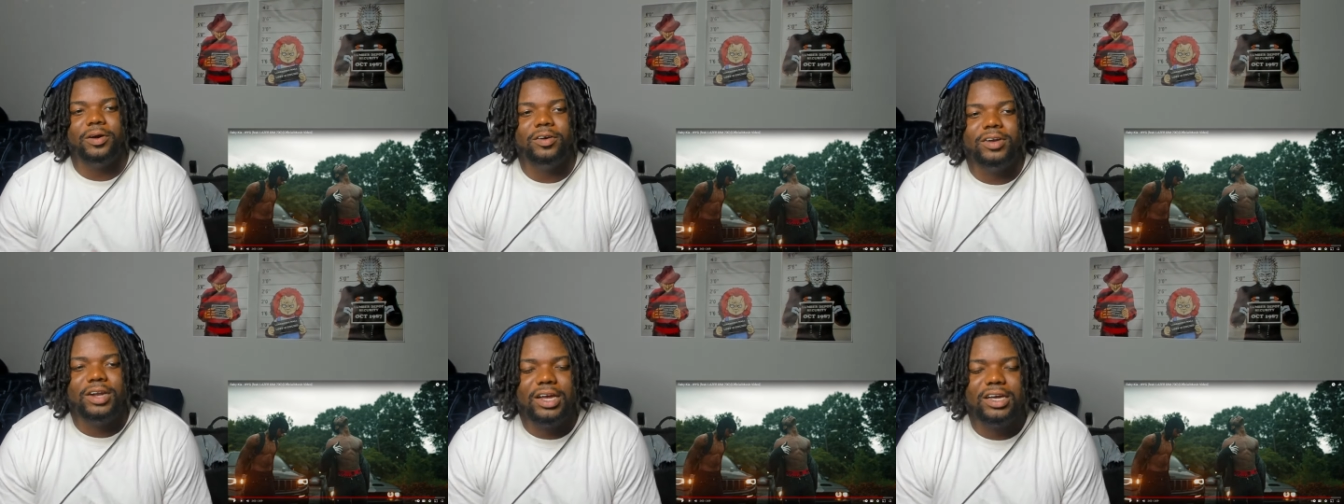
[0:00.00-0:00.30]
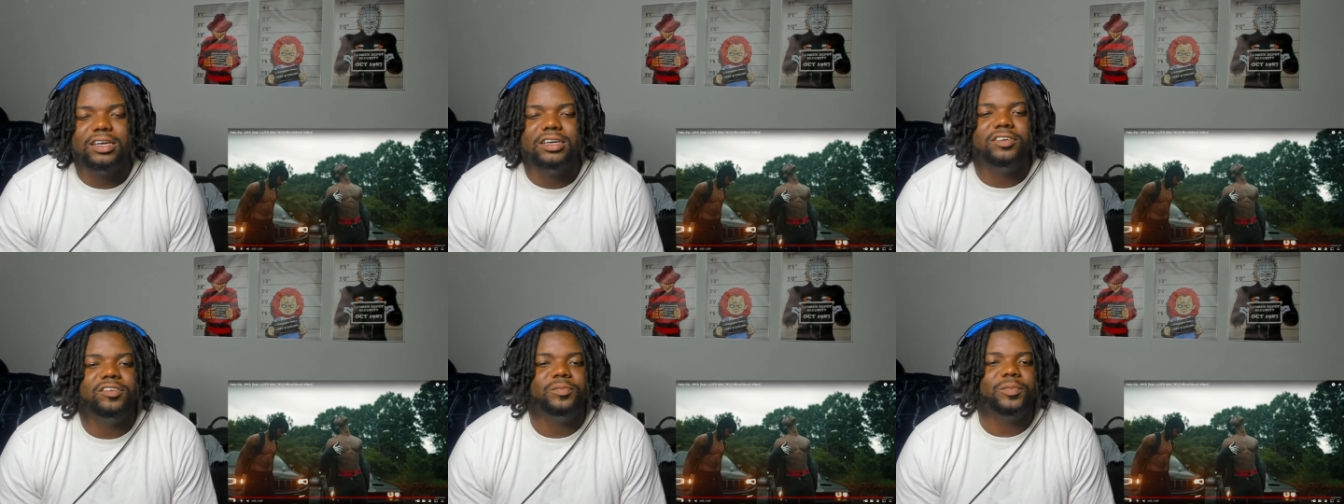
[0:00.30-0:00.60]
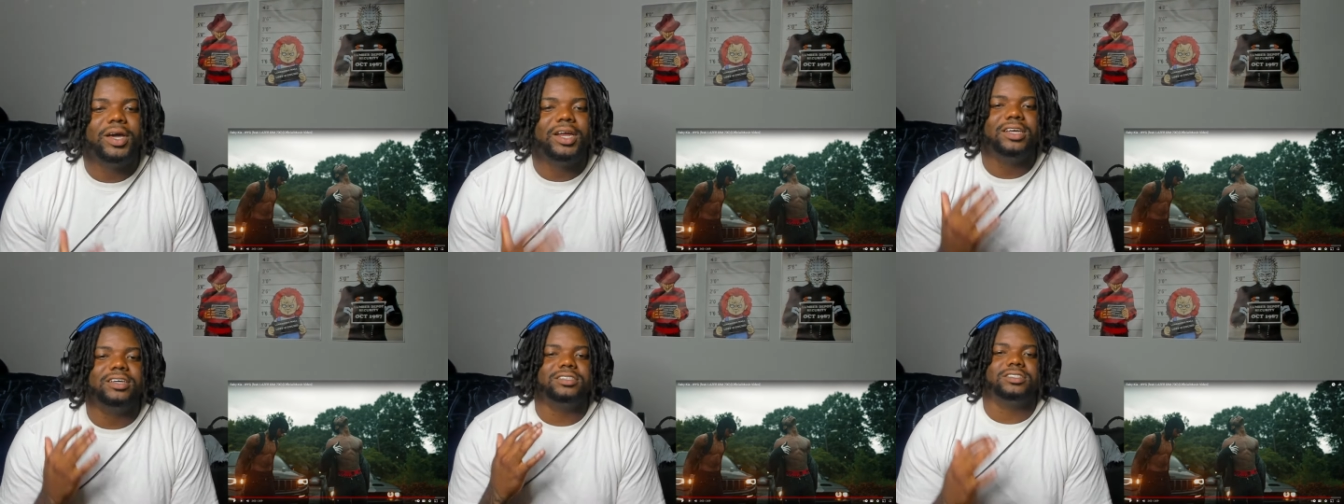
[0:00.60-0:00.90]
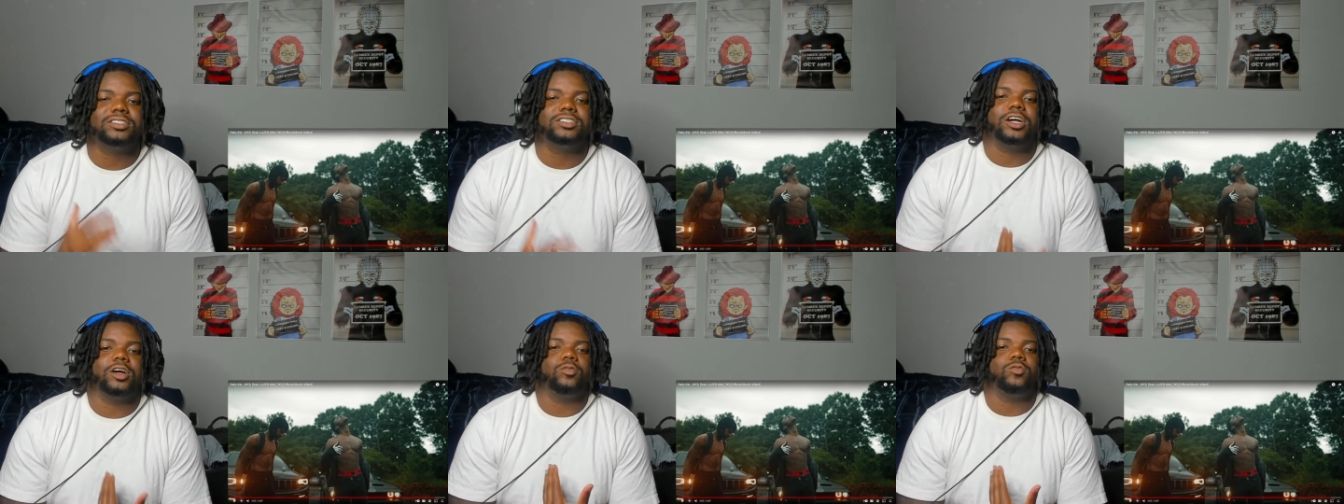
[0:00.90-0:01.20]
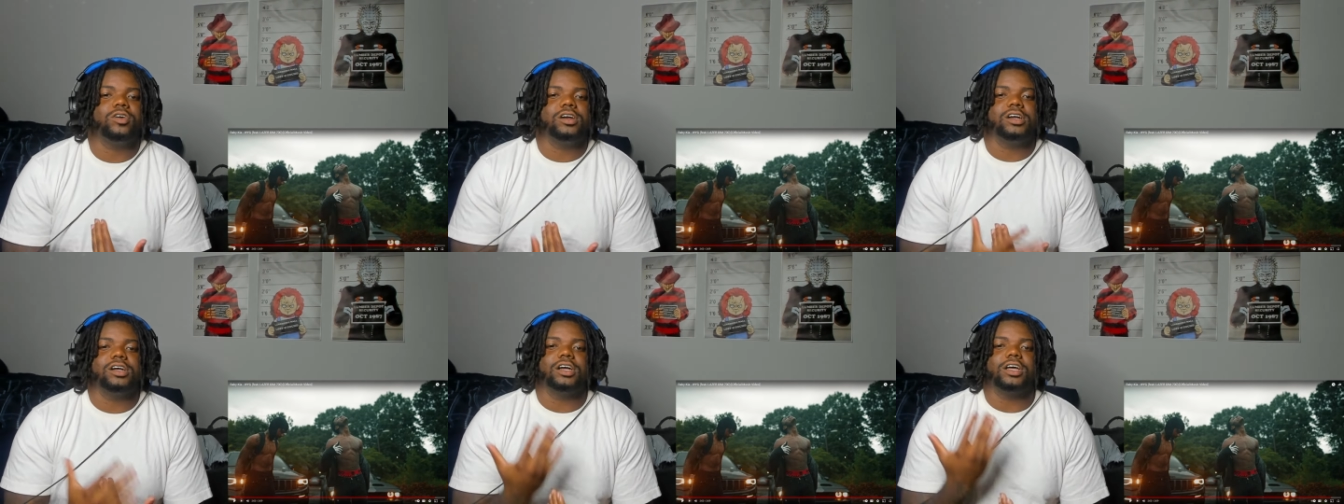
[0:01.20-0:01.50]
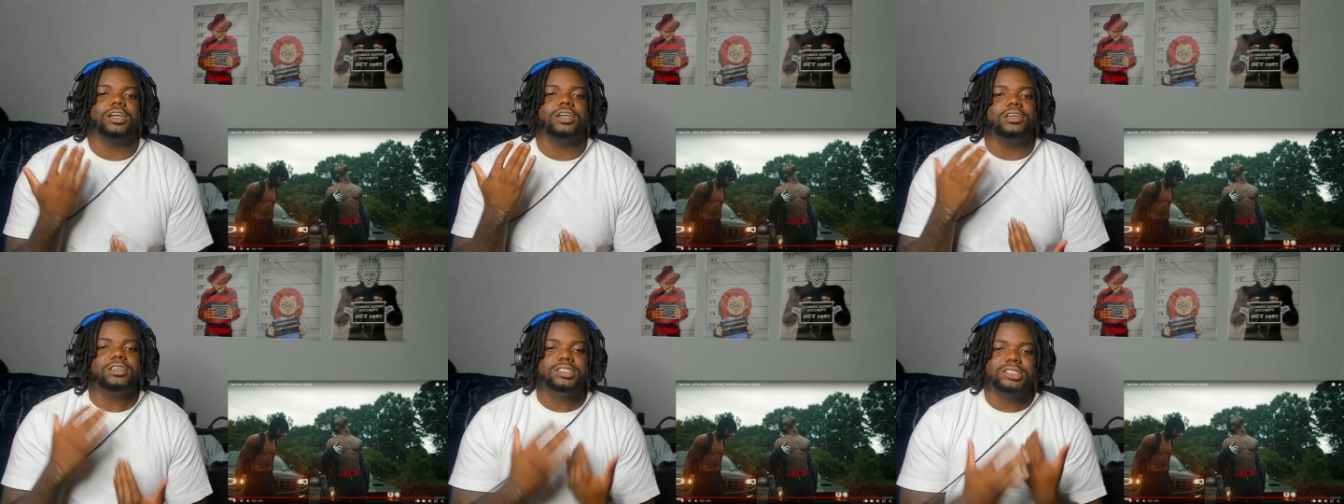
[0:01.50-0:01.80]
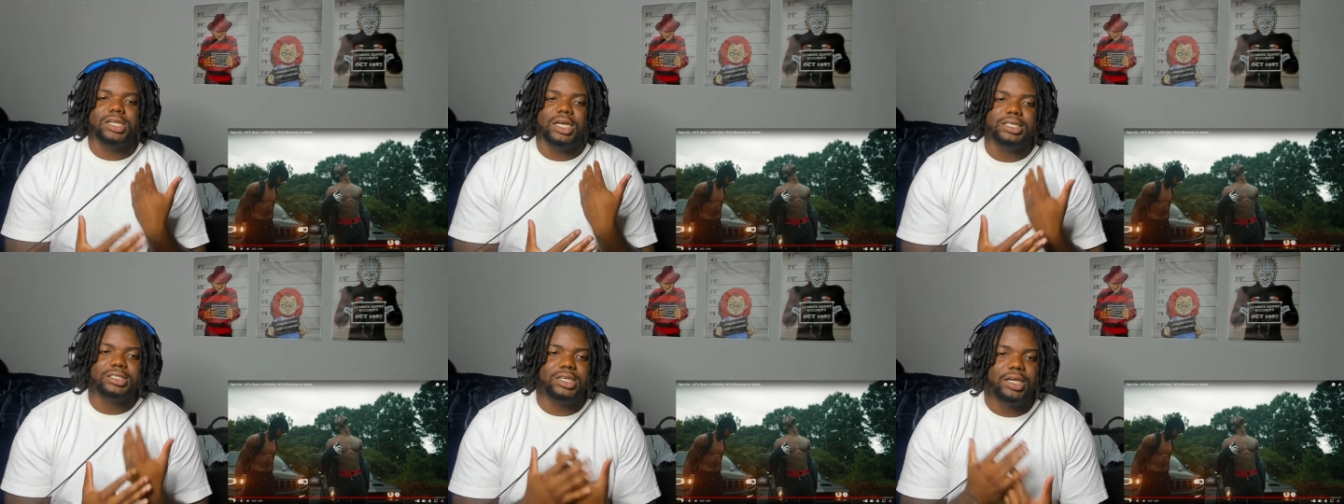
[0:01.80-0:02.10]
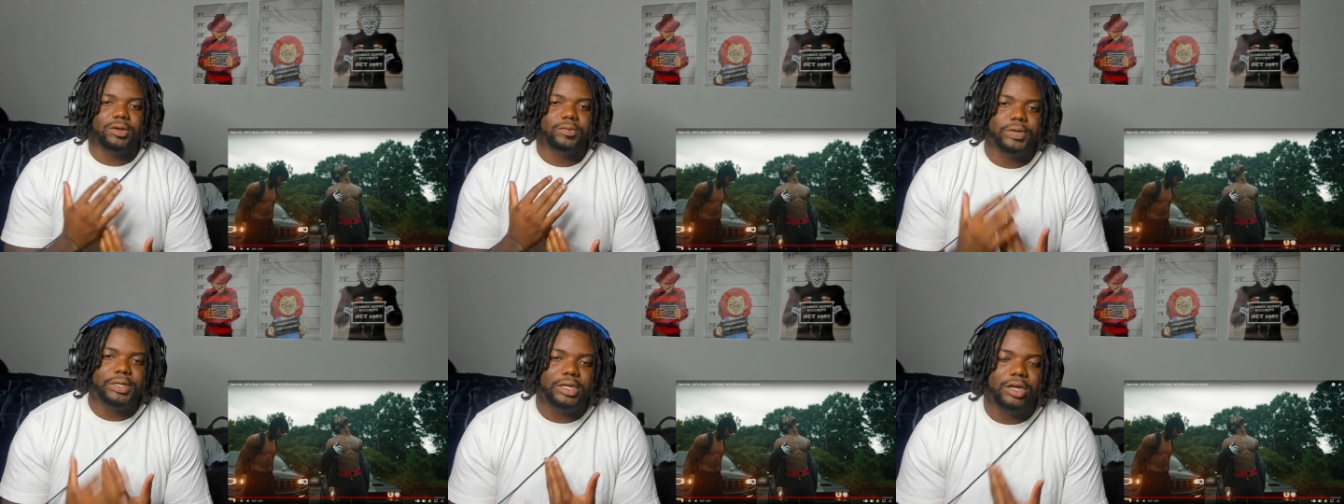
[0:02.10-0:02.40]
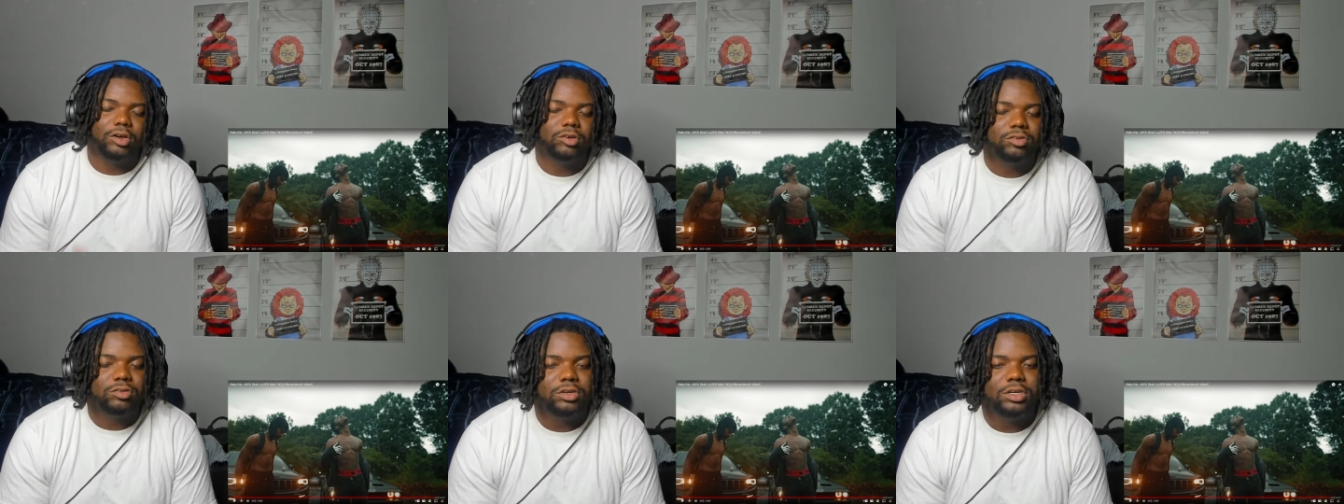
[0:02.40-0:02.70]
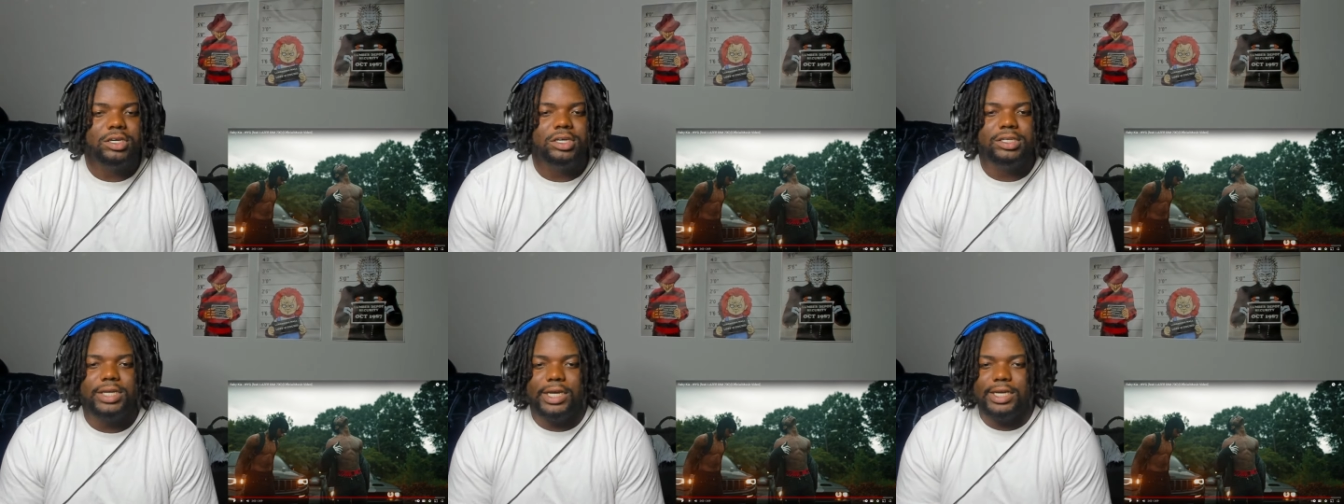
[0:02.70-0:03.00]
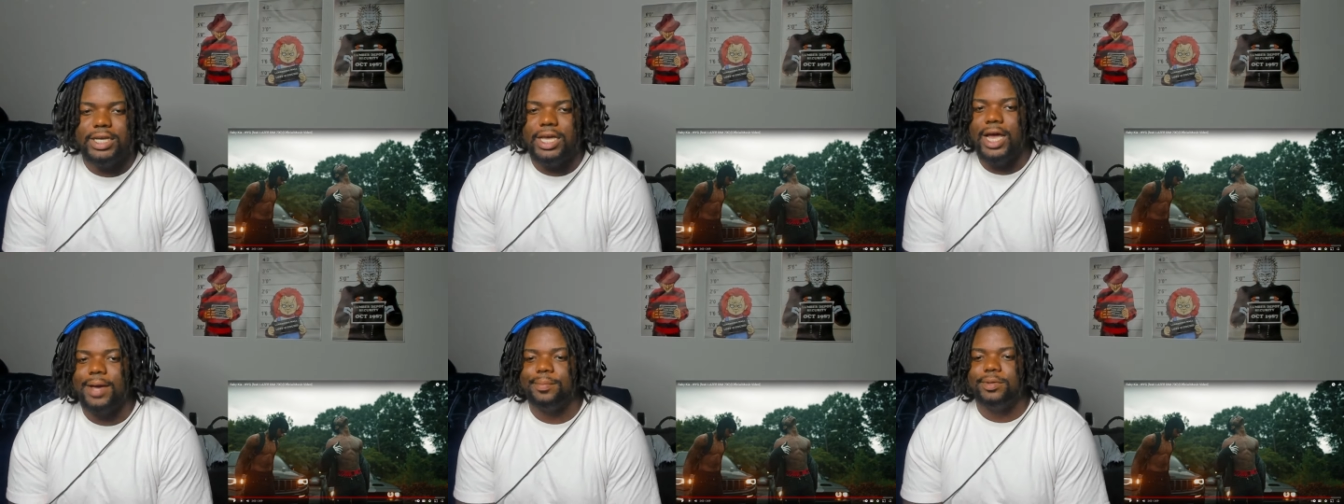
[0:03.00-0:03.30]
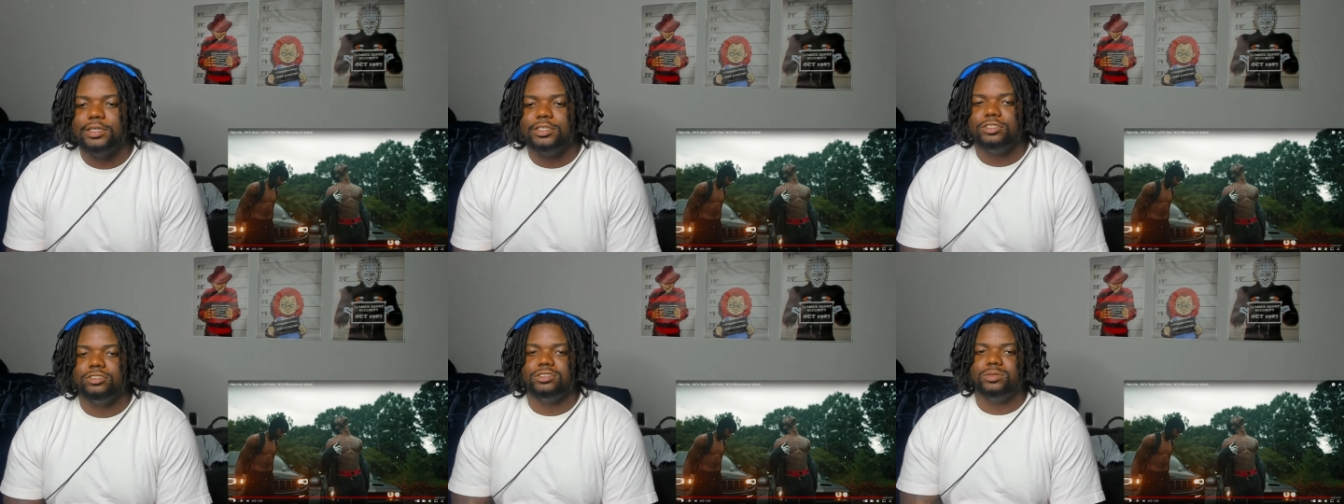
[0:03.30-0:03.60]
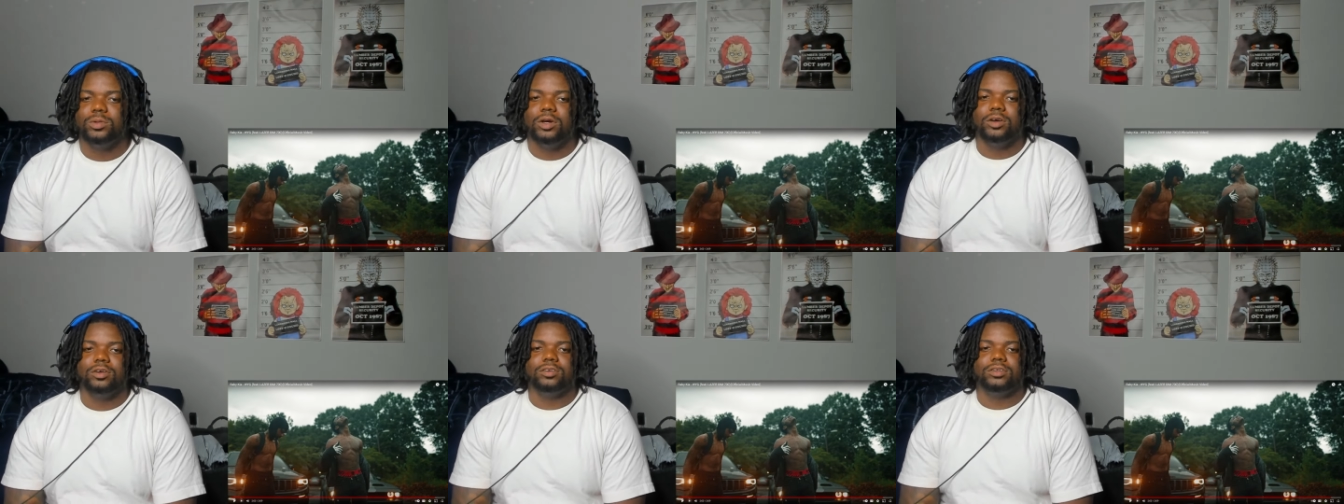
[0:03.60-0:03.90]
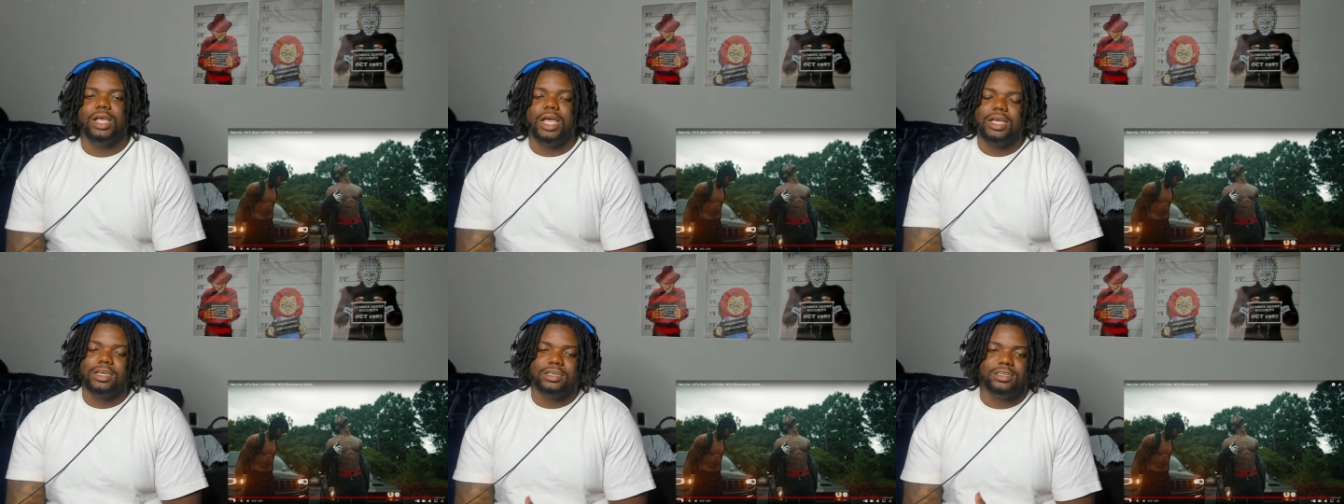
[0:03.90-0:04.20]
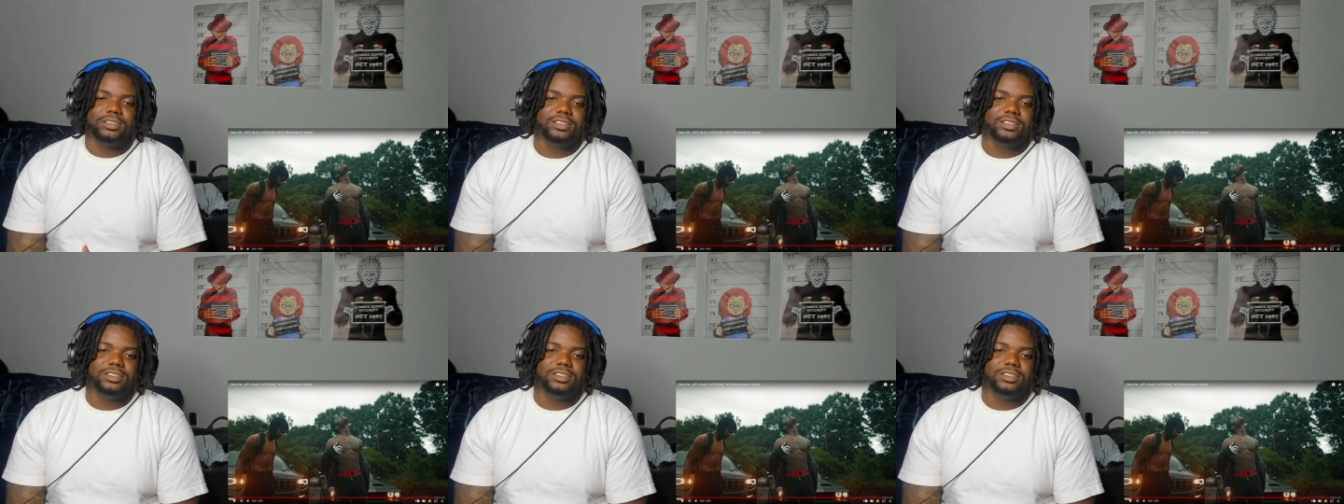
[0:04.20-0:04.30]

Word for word: Like anybody else start wearing gloves like that, we know they copied you, bro. Like